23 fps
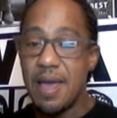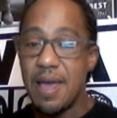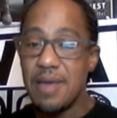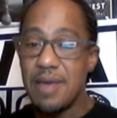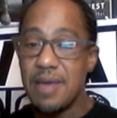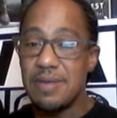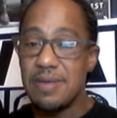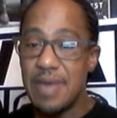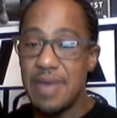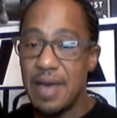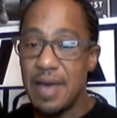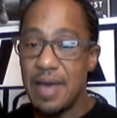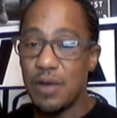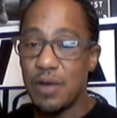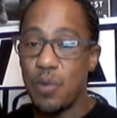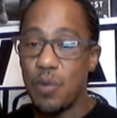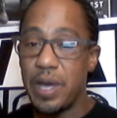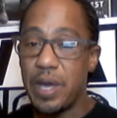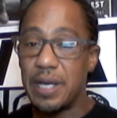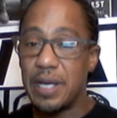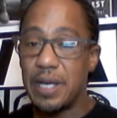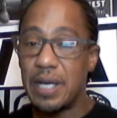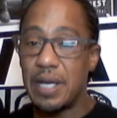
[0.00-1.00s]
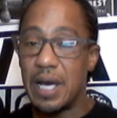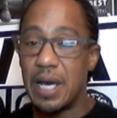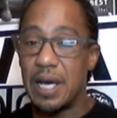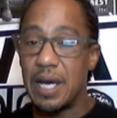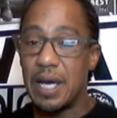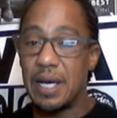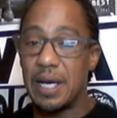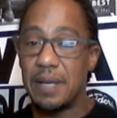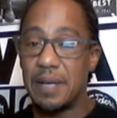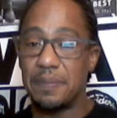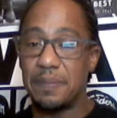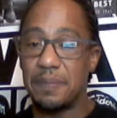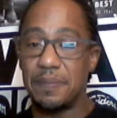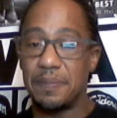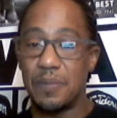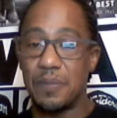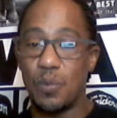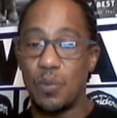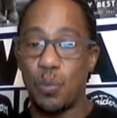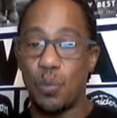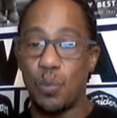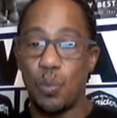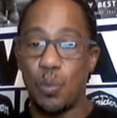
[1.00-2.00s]
Yeah, Gwen,
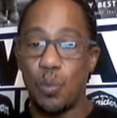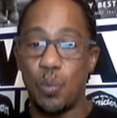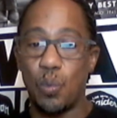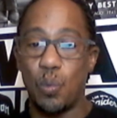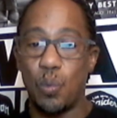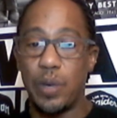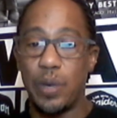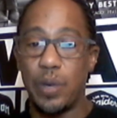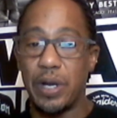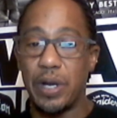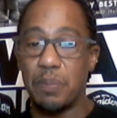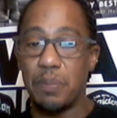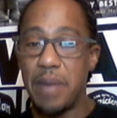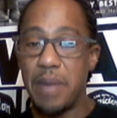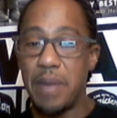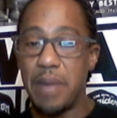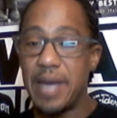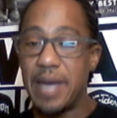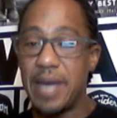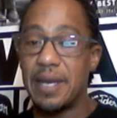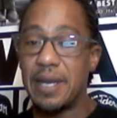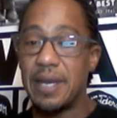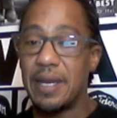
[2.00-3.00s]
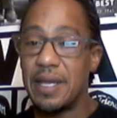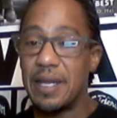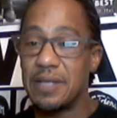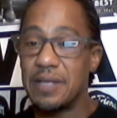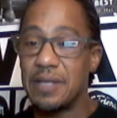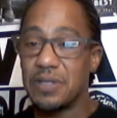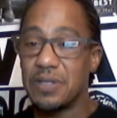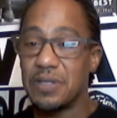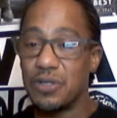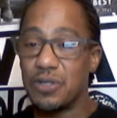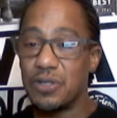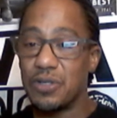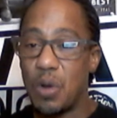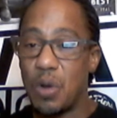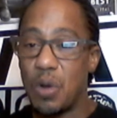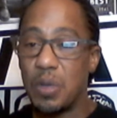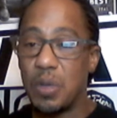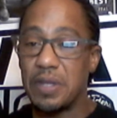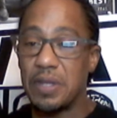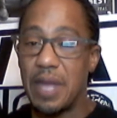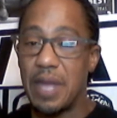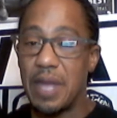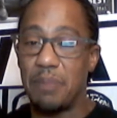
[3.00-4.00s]
when a man is controlling,
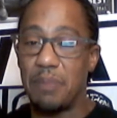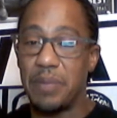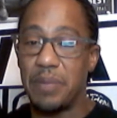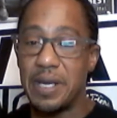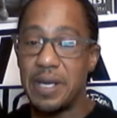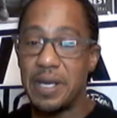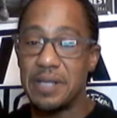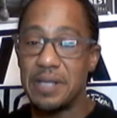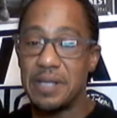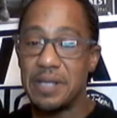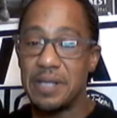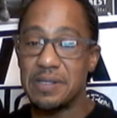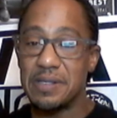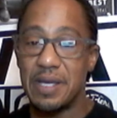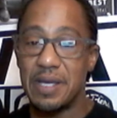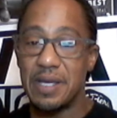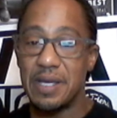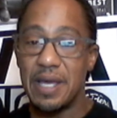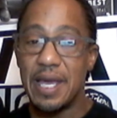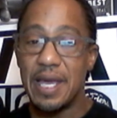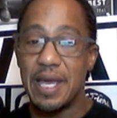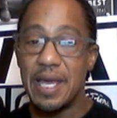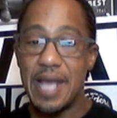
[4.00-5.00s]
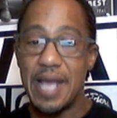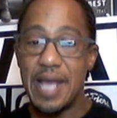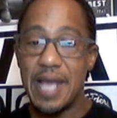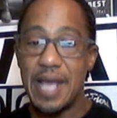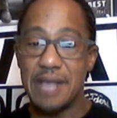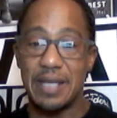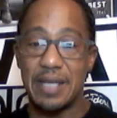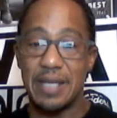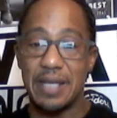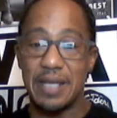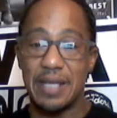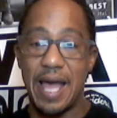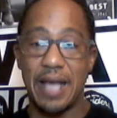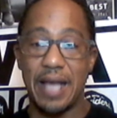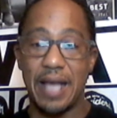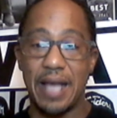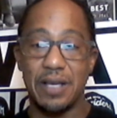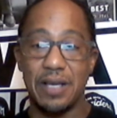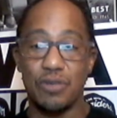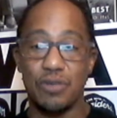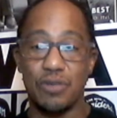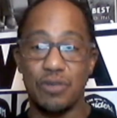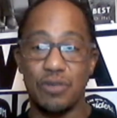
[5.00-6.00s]
that means he has a lack of
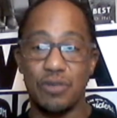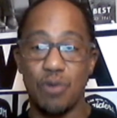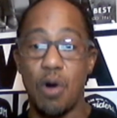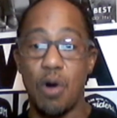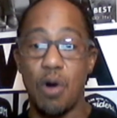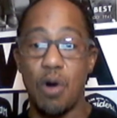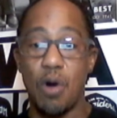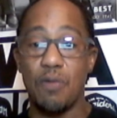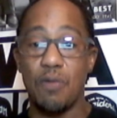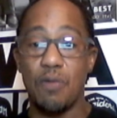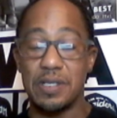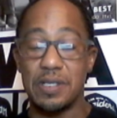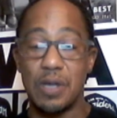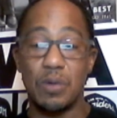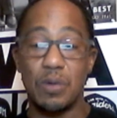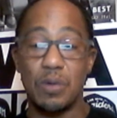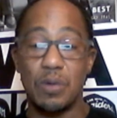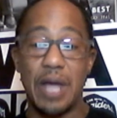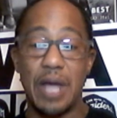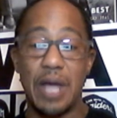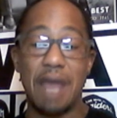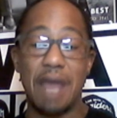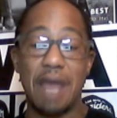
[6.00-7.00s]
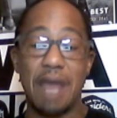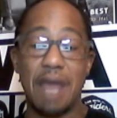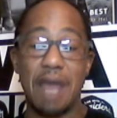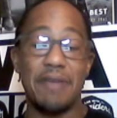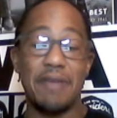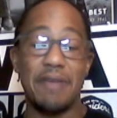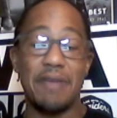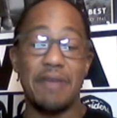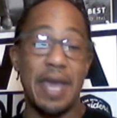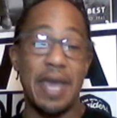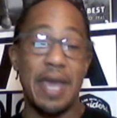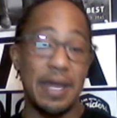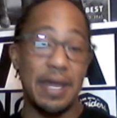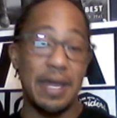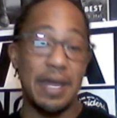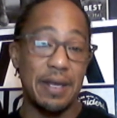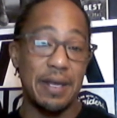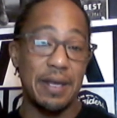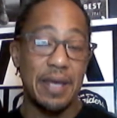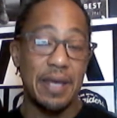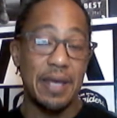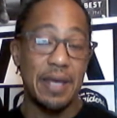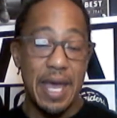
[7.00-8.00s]
control over his own life. And
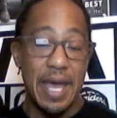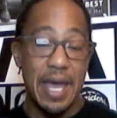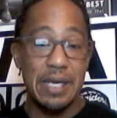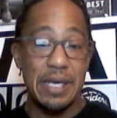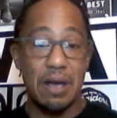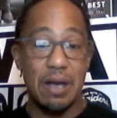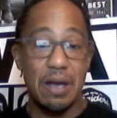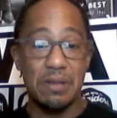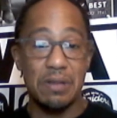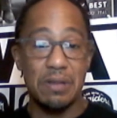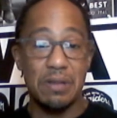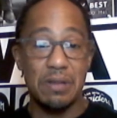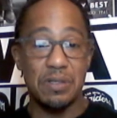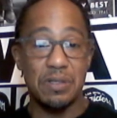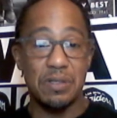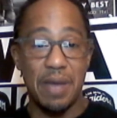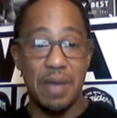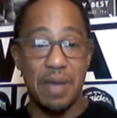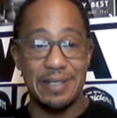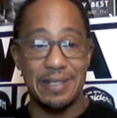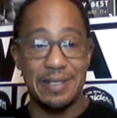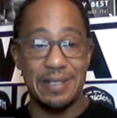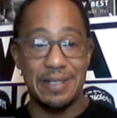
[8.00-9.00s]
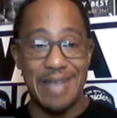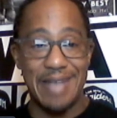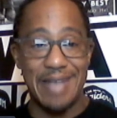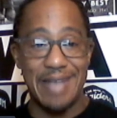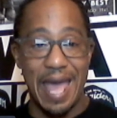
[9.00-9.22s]
he also may have had a dad